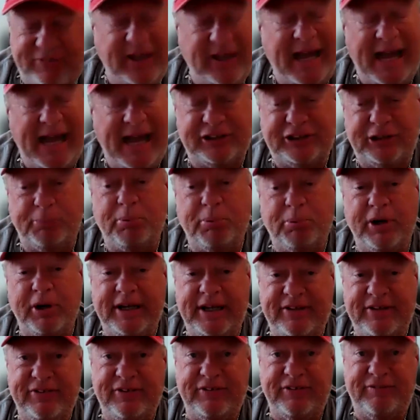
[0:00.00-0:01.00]
actually
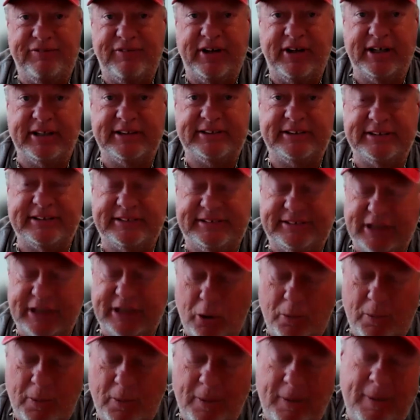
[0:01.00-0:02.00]
pretty easy fix.
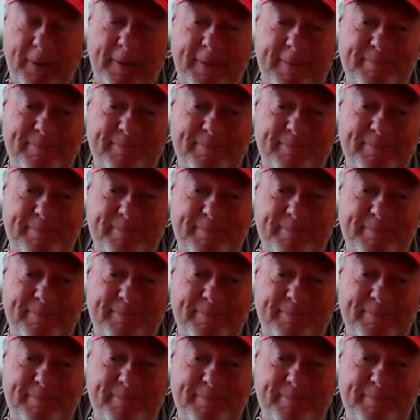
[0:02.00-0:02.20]
So